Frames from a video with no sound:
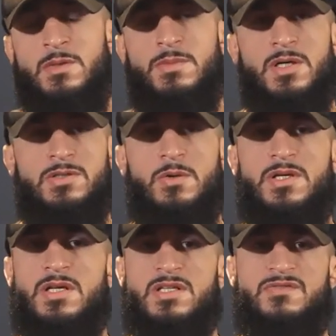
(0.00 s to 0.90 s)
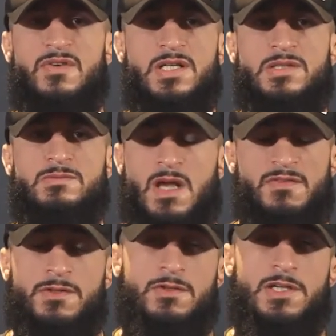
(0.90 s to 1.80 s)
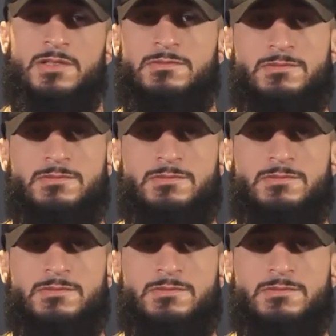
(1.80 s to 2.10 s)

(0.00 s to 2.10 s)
But going into this fight, I feel great.